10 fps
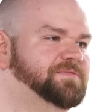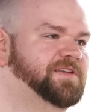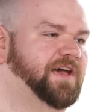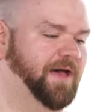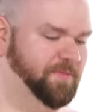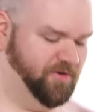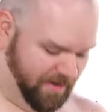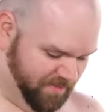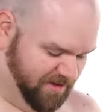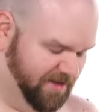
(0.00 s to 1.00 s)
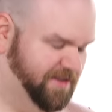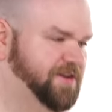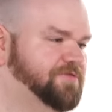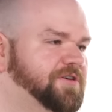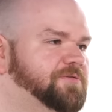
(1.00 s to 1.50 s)
I mean, I, am a, I'm clearly
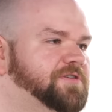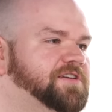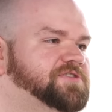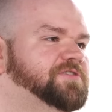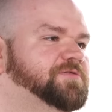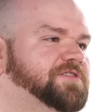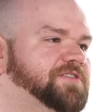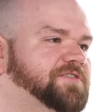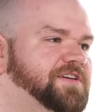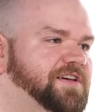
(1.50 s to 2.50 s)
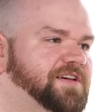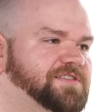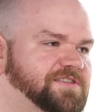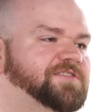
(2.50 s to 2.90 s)
a grower, not a shower here. Yeah, of course.